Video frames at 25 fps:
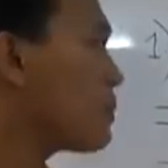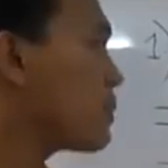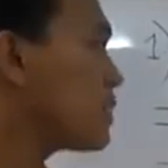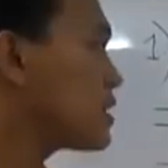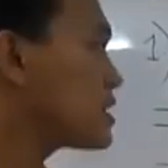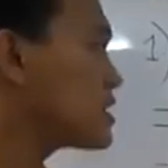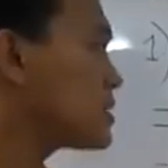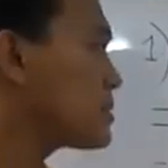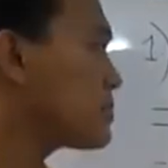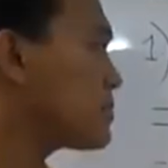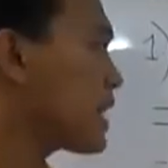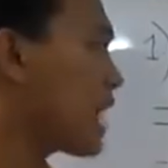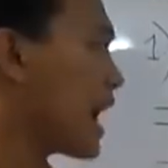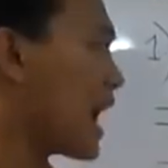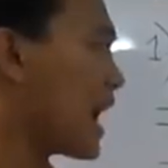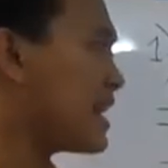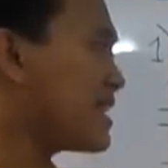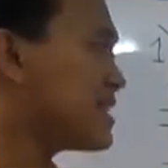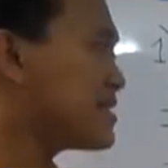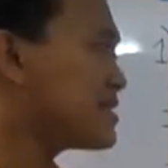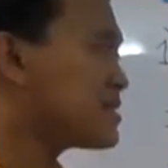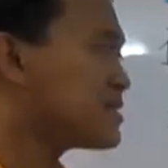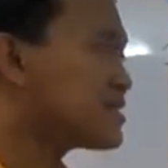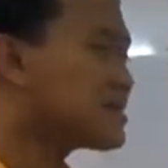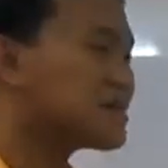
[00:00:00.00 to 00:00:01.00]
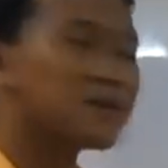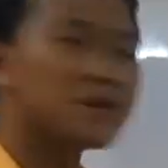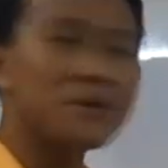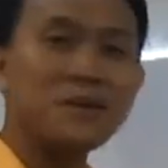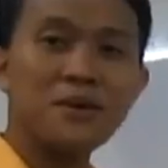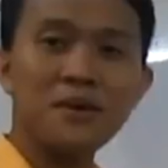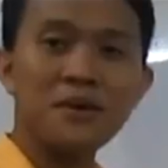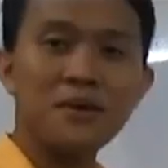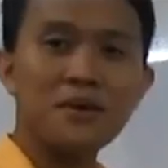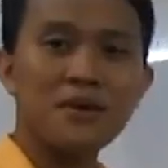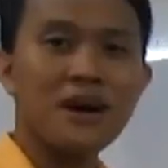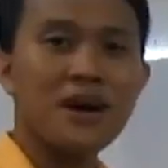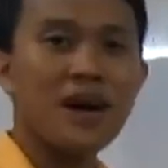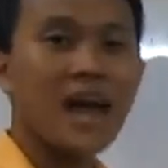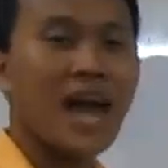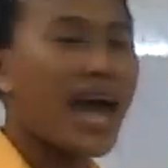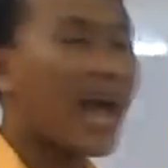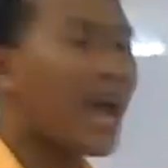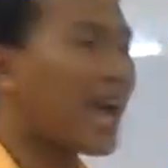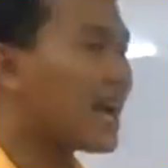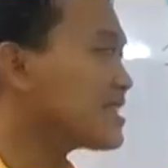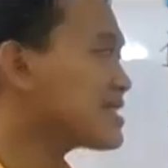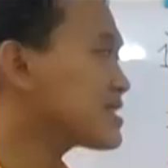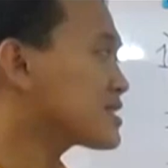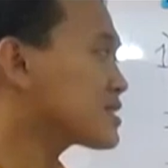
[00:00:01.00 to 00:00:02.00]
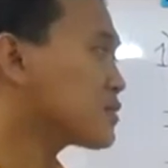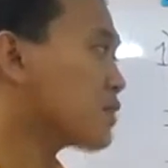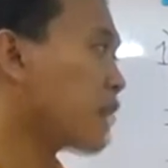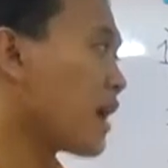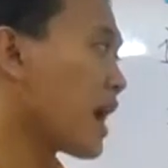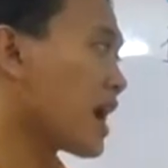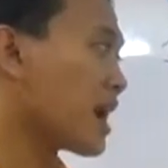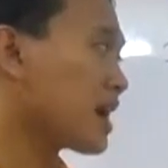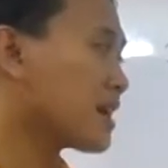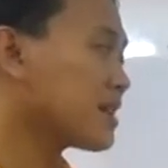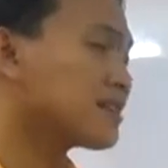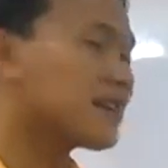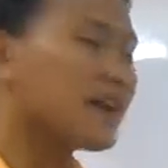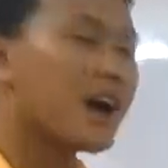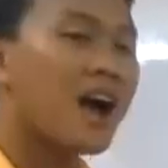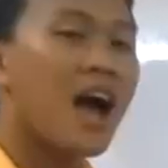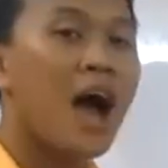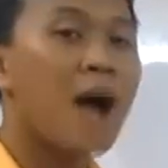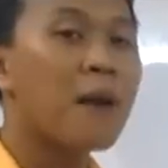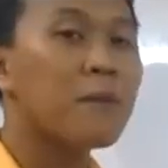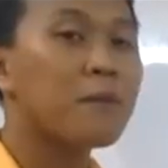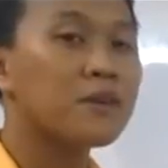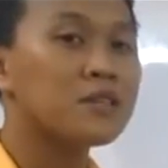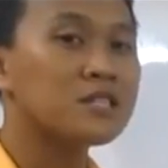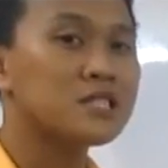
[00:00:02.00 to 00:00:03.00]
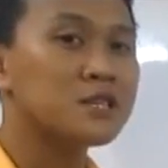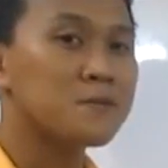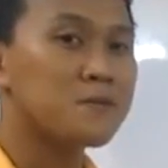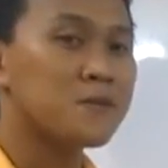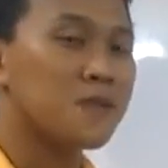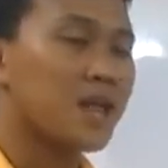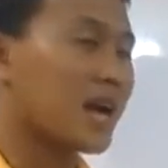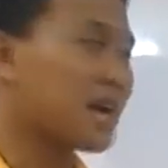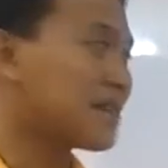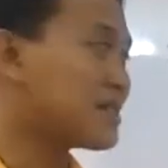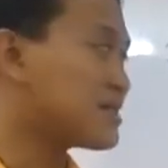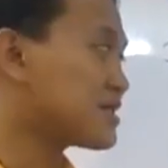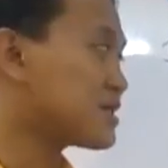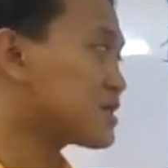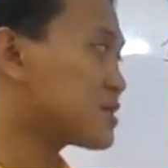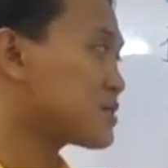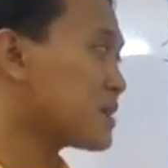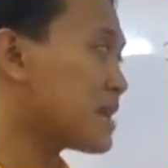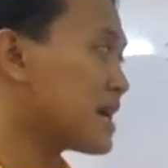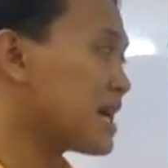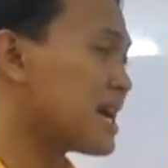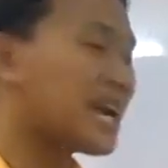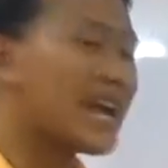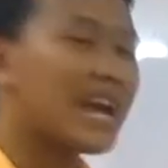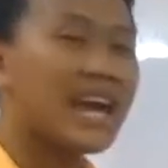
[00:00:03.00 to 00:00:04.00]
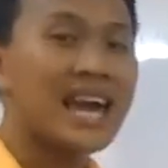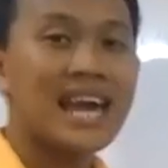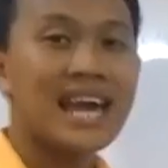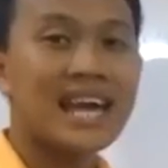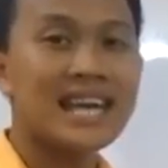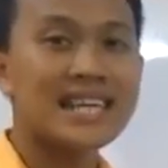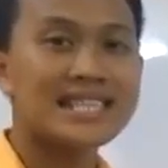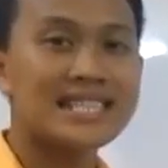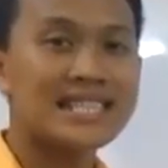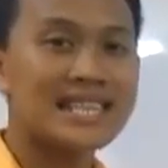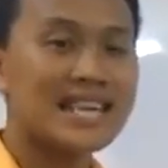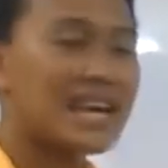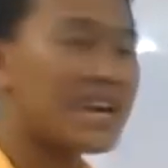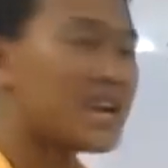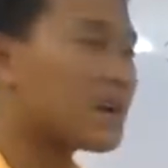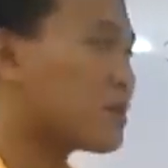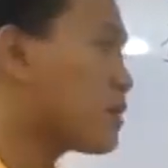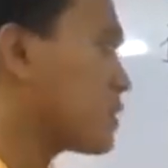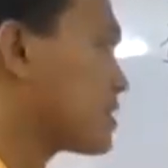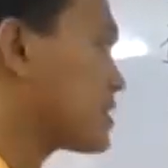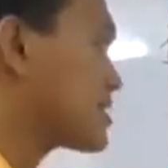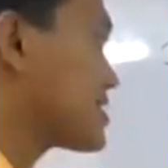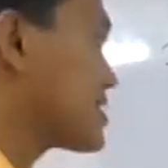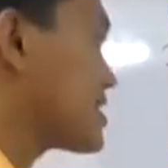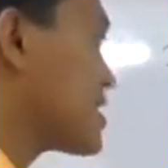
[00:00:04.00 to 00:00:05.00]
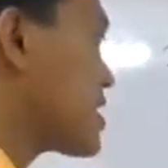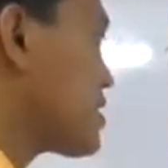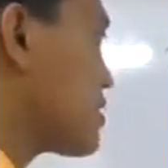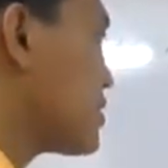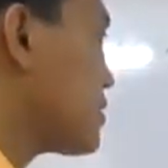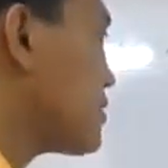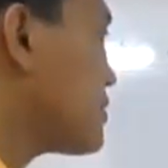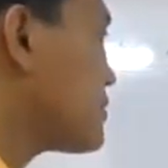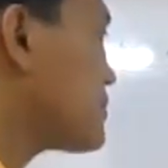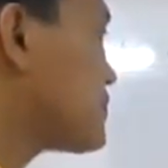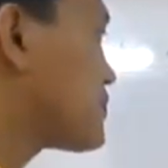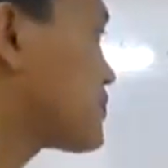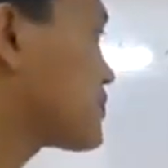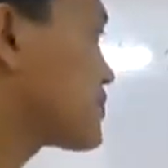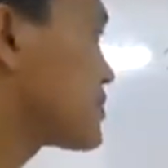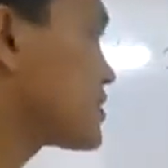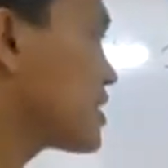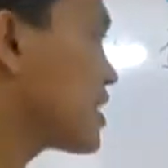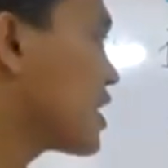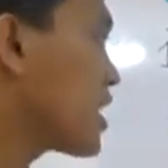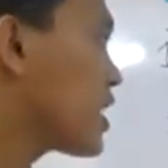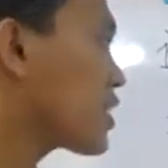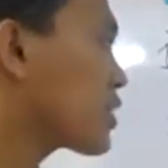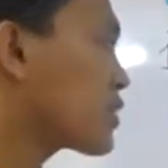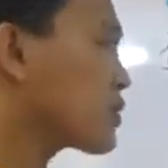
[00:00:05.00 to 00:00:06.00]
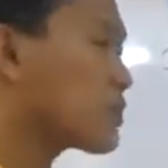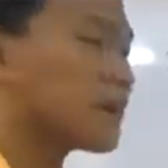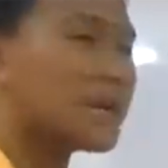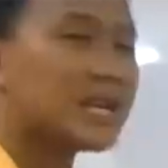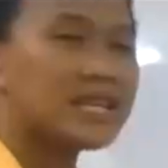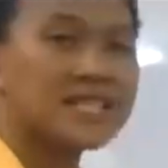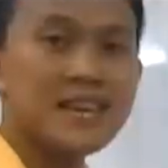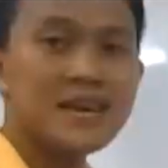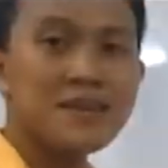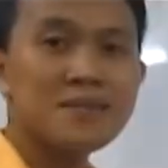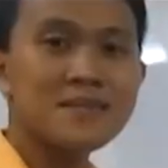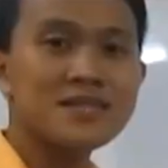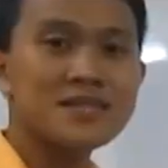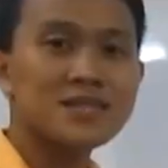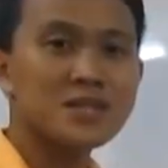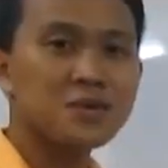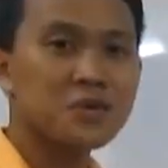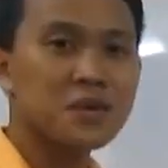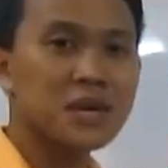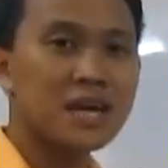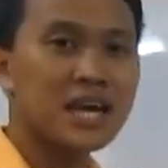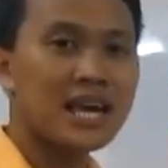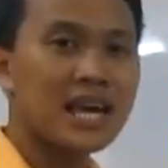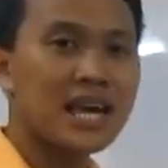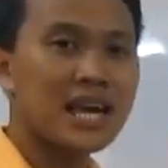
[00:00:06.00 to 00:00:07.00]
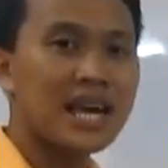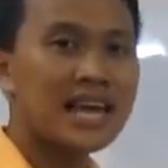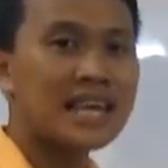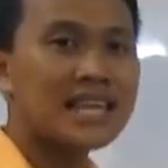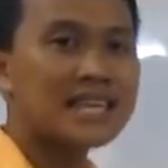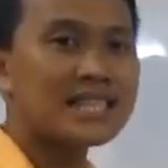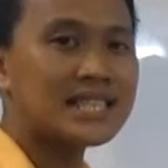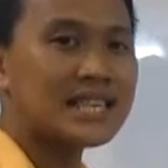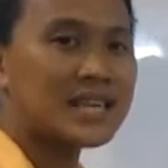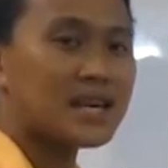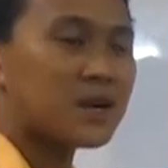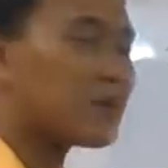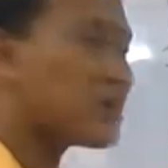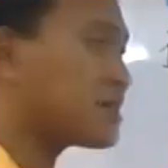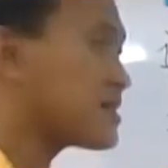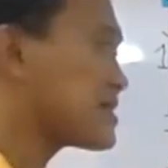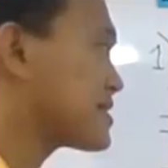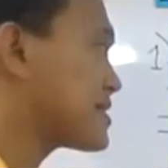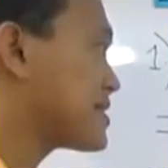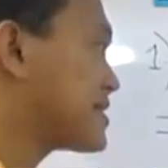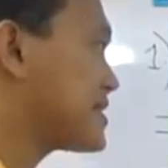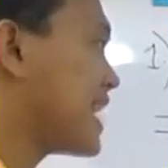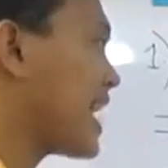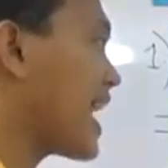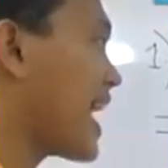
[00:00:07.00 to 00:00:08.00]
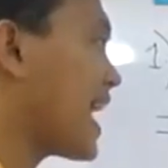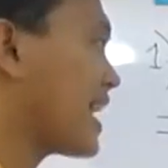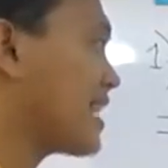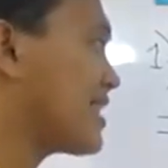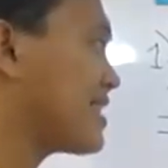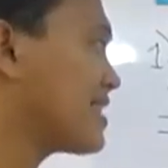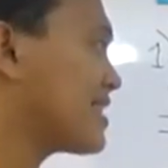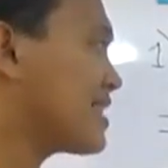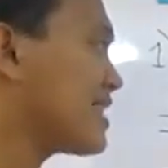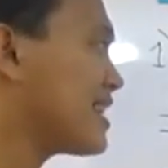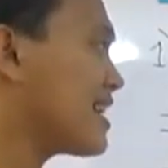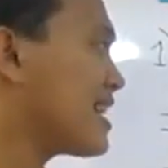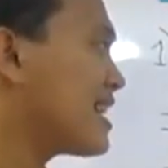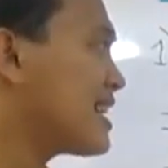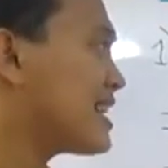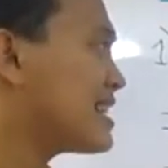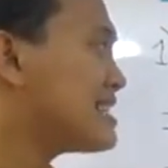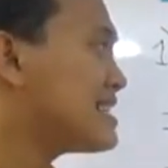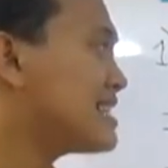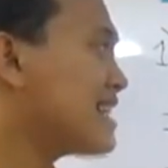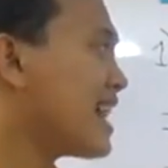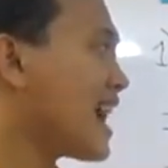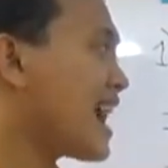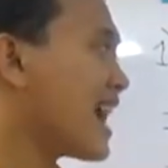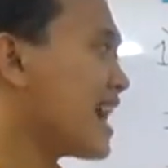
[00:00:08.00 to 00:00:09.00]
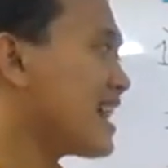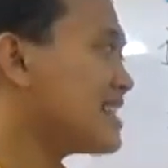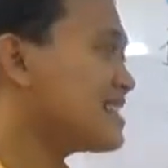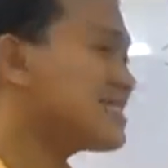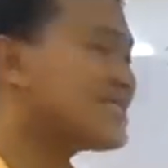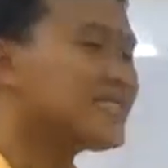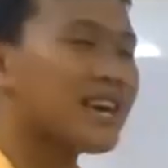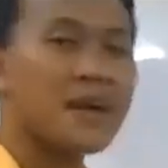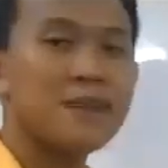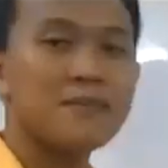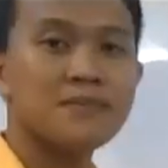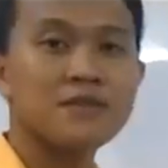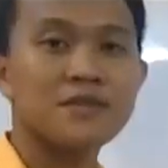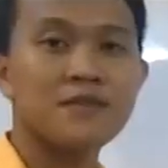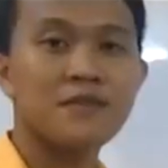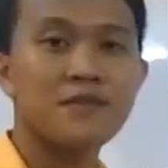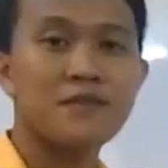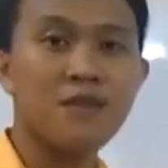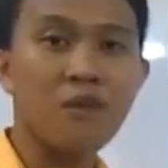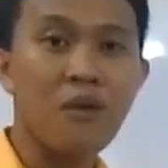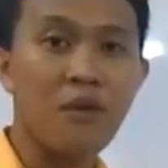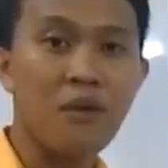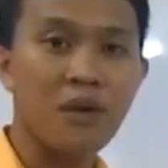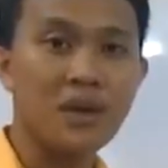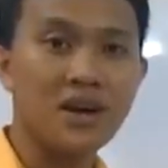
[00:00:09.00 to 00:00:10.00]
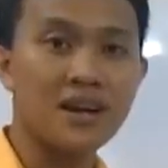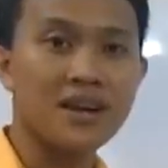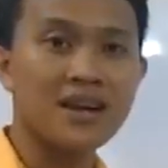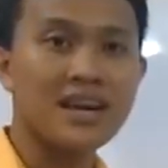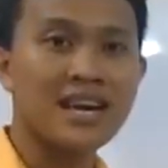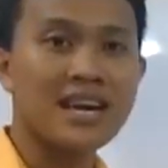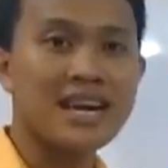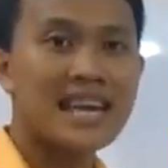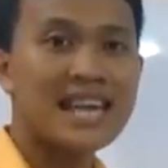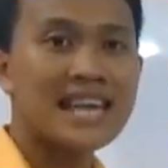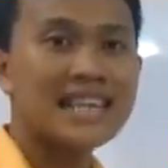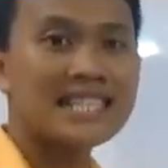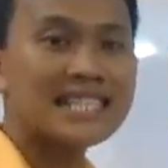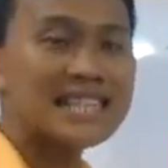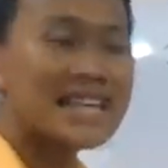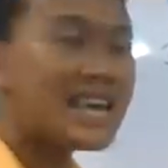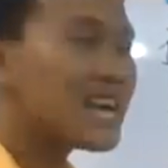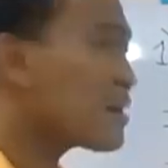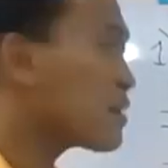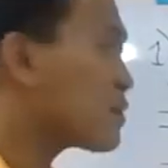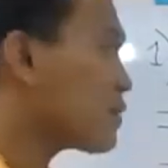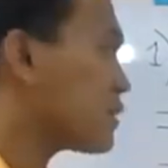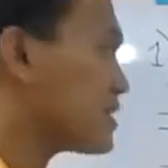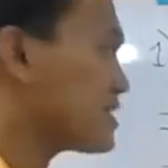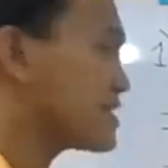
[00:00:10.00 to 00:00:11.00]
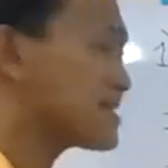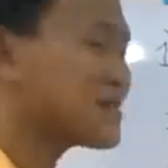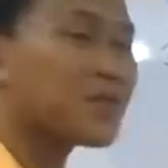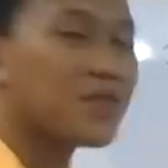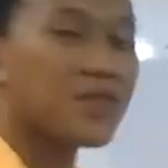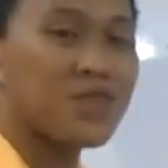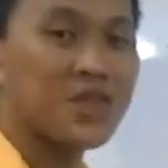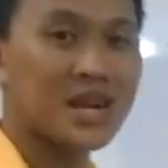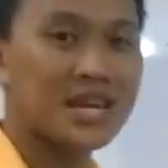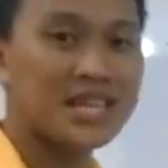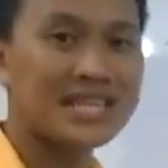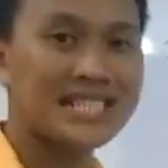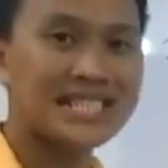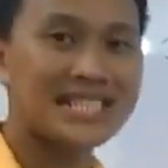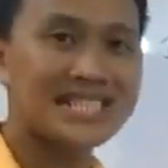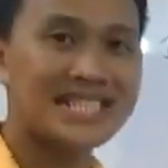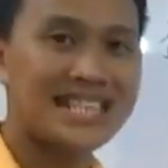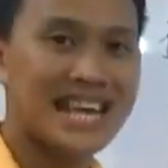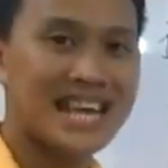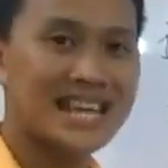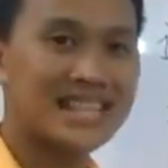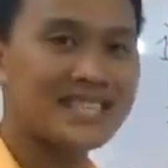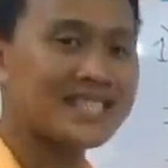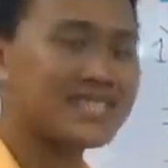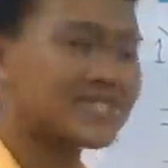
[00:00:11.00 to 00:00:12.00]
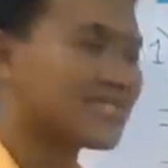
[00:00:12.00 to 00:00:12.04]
multiplied to 2a squared multiplied to 3 is equal to 3 times 3 is equal to 9. 9 times 4 is equal to 36.